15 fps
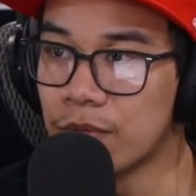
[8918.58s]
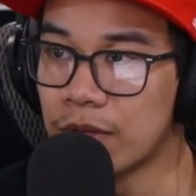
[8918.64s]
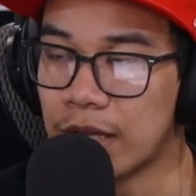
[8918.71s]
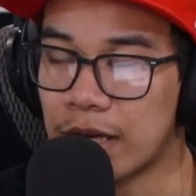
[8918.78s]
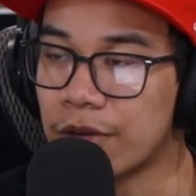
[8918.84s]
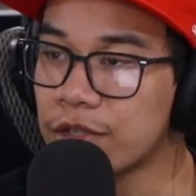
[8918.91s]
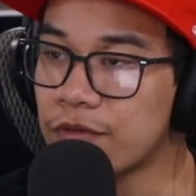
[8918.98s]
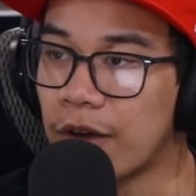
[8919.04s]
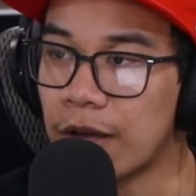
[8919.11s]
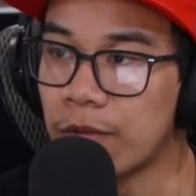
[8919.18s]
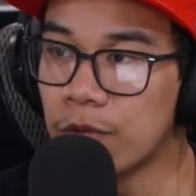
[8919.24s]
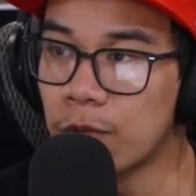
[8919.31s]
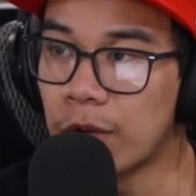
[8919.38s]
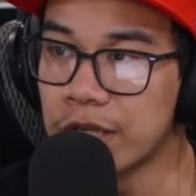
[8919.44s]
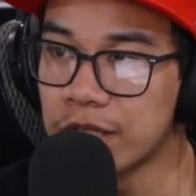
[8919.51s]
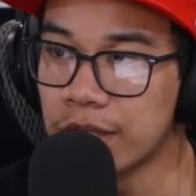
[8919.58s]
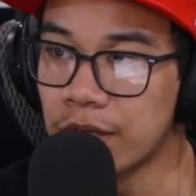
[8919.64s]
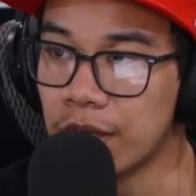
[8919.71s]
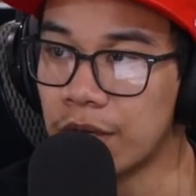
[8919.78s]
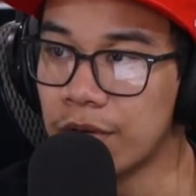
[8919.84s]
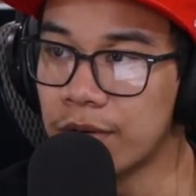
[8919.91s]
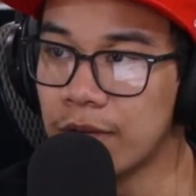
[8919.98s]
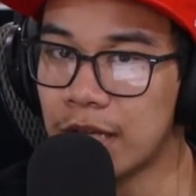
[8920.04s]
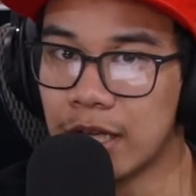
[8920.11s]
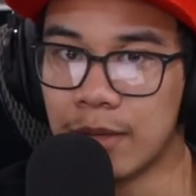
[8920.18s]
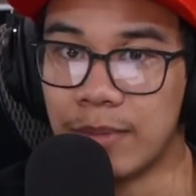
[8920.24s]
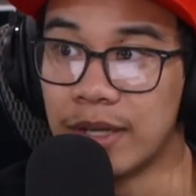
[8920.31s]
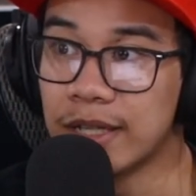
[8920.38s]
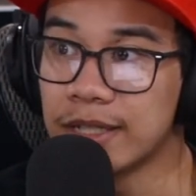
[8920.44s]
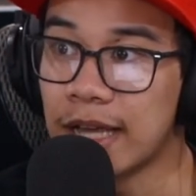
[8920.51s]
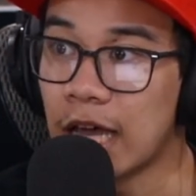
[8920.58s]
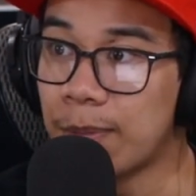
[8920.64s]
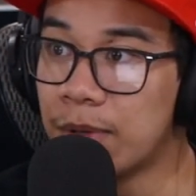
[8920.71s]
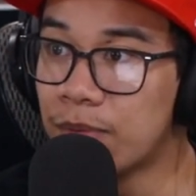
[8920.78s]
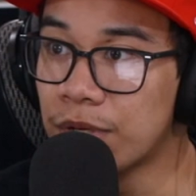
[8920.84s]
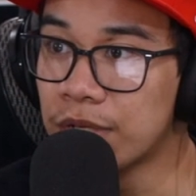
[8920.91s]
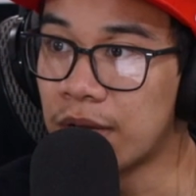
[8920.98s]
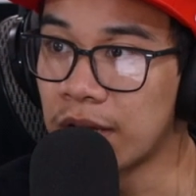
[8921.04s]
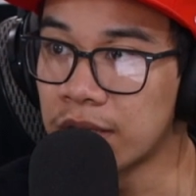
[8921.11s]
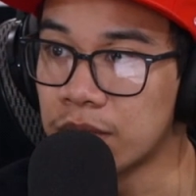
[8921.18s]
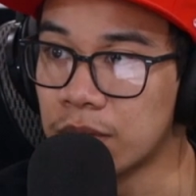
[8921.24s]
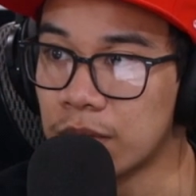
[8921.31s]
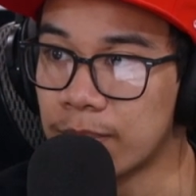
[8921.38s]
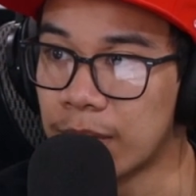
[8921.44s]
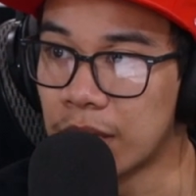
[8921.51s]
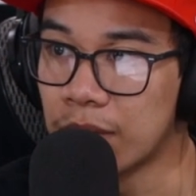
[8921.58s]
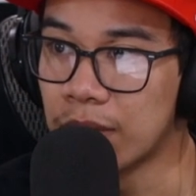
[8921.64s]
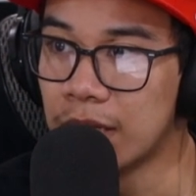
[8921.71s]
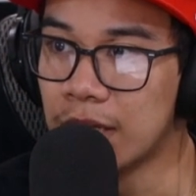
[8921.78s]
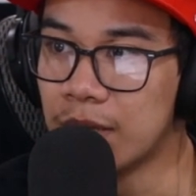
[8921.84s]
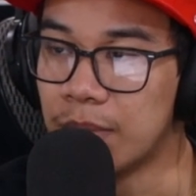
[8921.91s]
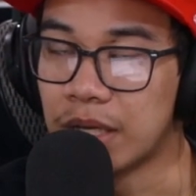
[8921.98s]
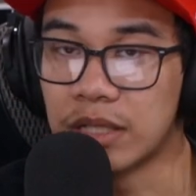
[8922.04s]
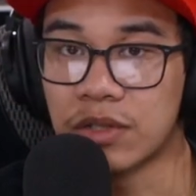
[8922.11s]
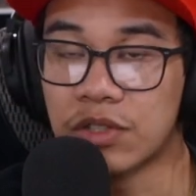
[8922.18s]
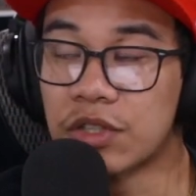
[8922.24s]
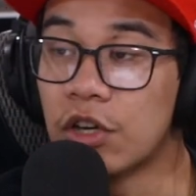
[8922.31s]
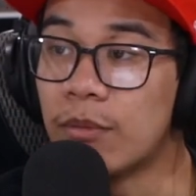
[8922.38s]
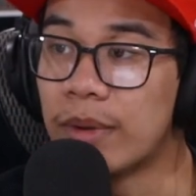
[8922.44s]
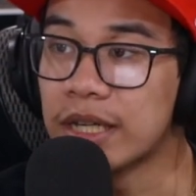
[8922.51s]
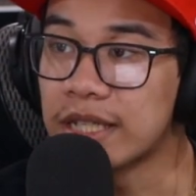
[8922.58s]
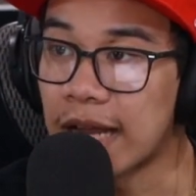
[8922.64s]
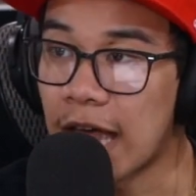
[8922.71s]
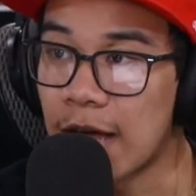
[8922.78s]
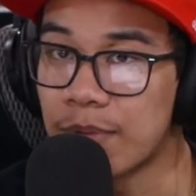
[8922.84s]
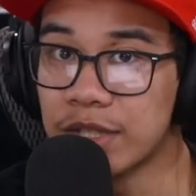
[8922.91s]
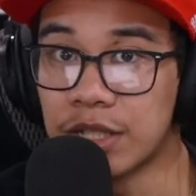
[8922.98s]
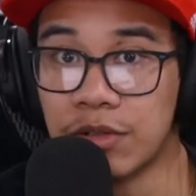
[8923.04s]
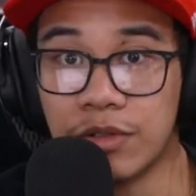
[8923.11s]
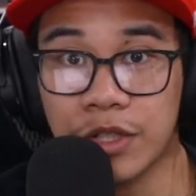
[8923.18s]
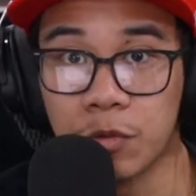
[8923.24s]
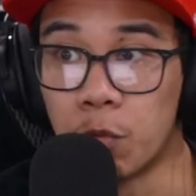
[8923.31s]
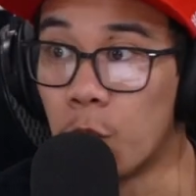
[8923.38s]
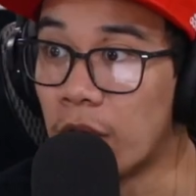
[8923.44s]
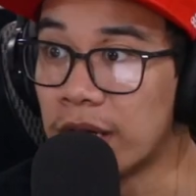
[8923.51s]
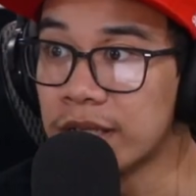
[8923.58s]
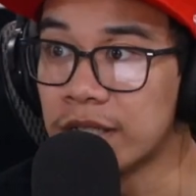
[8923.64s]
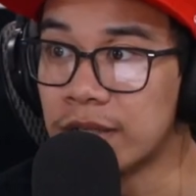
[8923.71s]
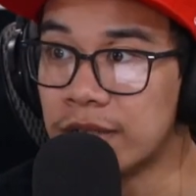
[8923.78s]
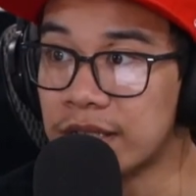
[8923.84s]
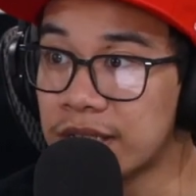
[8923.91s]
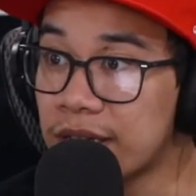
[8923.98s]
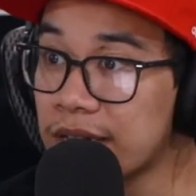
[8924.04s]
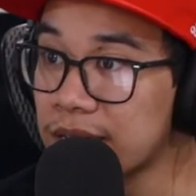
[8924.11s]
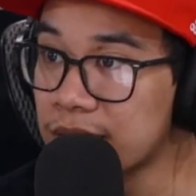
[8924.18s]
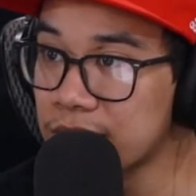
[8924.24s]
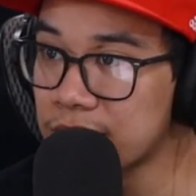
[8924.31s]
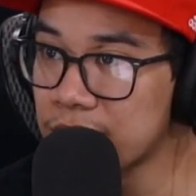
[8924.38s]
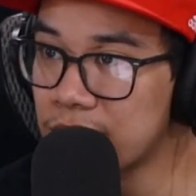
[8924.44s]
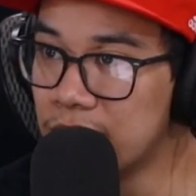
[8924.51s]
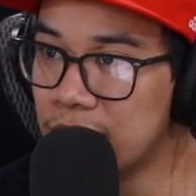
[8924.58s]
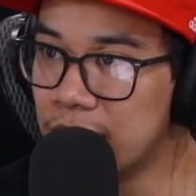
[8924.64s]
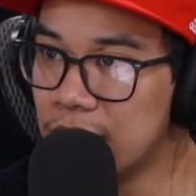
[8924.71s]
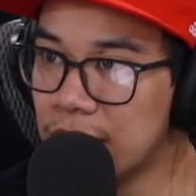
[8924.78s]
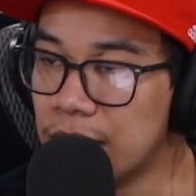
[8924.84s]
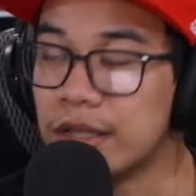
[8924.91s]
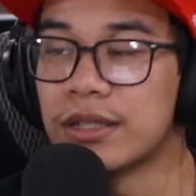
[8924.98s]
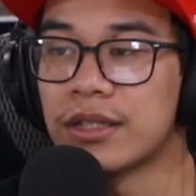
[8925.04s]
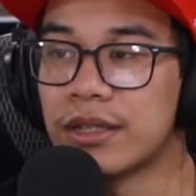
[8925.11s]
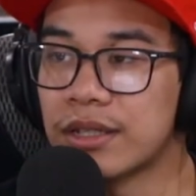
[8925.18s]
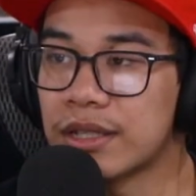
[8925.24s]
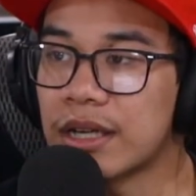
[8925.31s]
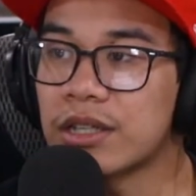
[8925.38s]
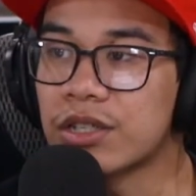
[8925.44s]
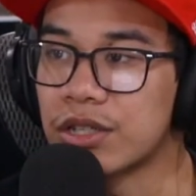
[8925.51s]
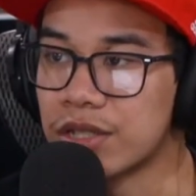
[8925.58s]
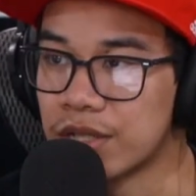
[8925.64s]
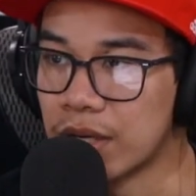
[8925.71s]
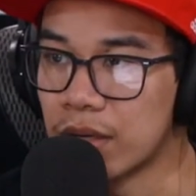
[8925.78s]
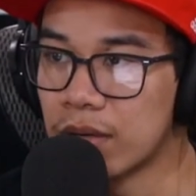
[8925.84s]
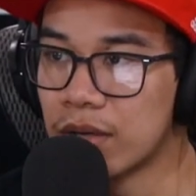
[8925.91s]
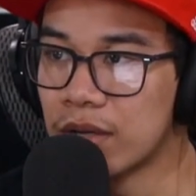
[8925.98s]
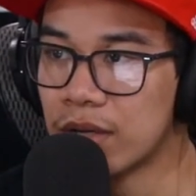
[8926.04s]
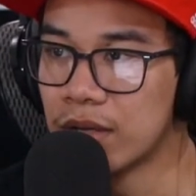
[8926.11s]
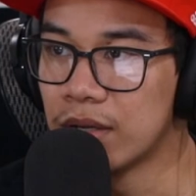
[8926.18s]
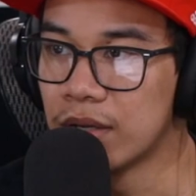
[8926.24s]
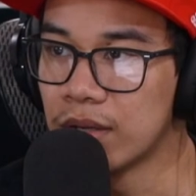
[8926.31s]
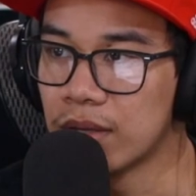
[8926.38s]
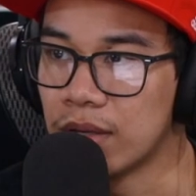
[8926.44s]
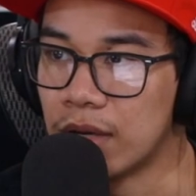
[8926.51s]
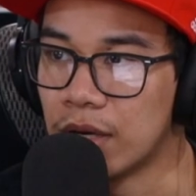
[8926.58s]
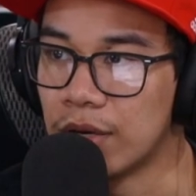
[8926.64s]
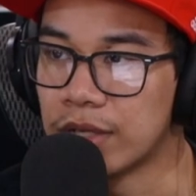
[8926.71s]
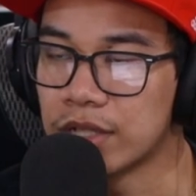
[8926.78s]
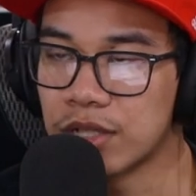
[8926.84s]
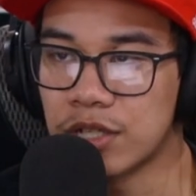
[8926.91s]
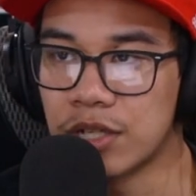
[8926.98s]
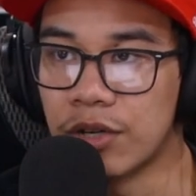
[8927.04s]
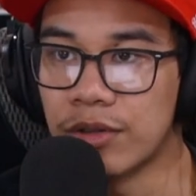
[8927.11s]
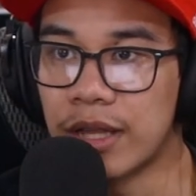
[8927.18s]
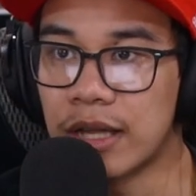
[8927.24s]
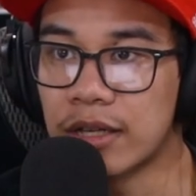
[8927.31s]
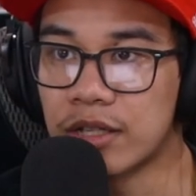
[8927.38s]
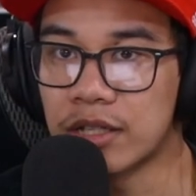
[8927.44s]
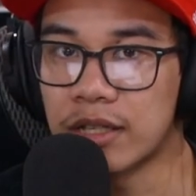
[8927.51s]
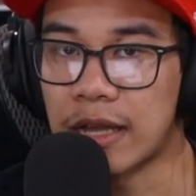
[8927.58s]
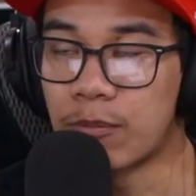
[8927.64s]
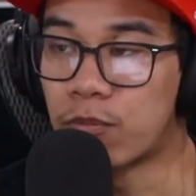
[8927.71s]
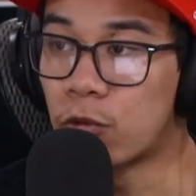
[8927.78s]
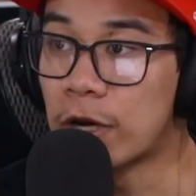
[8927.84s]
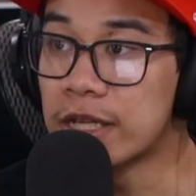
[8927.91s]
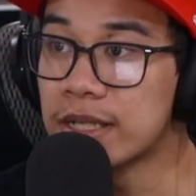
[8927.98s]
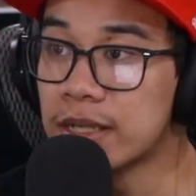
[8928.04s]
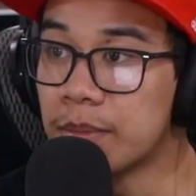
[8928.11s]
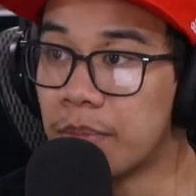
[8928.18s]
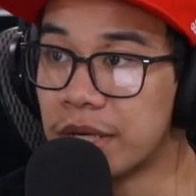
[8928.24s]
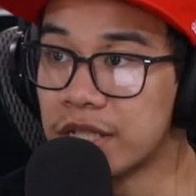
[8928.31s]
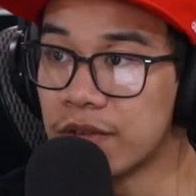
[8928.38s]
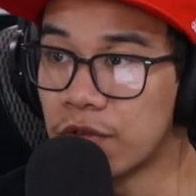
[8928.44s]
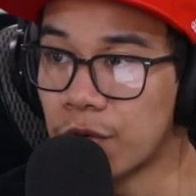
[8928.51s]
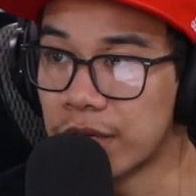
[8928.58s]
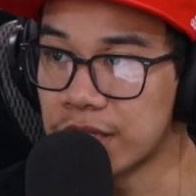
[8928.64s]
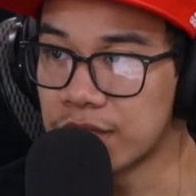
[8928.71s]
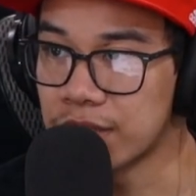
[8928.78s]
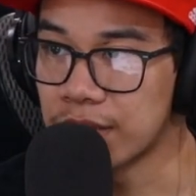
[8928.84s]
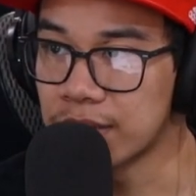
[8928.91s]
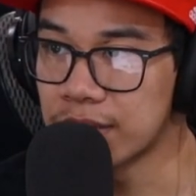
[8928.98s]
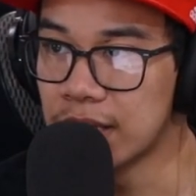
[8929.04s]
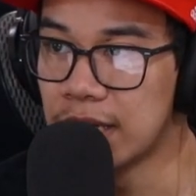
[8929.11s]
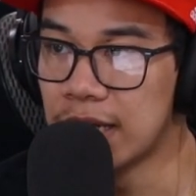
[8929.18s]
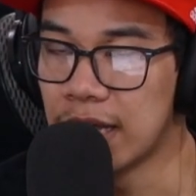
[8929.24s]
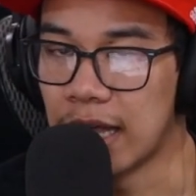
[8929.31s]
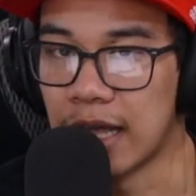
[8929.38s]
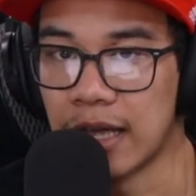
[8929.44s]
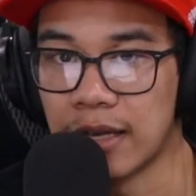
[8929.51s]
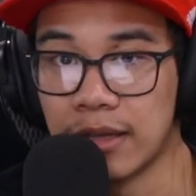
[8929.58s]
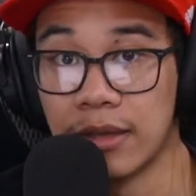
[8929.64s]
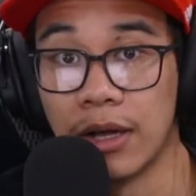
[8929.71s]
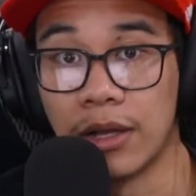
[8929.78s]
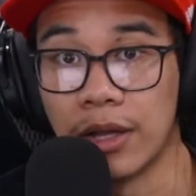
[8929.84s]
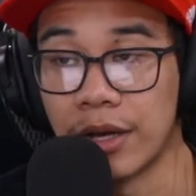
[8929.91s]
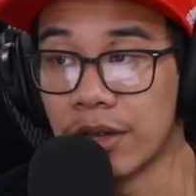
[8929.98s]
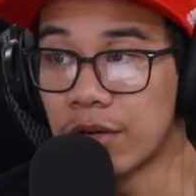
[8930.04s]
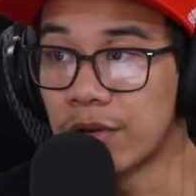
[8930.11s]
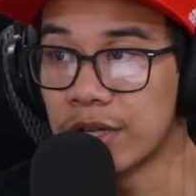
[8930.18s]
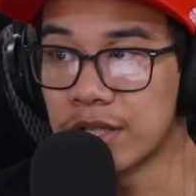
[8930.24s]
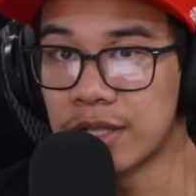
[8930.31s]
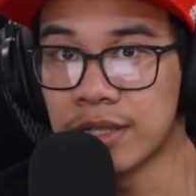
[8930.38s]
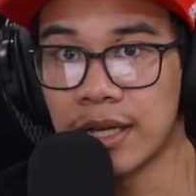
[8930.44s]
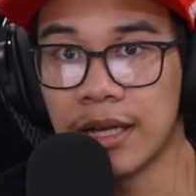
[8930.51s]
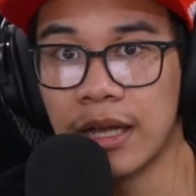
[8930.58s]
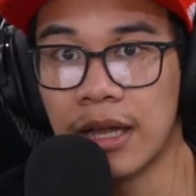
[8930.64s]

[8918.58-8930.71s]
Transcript: and I was fine with watching it alone because I had people to talk to it about. Because there's so much that happens that you just want to discuss. This is a discussion show. You know, it's a show that just raises a bunch of questions. And a lot of the questions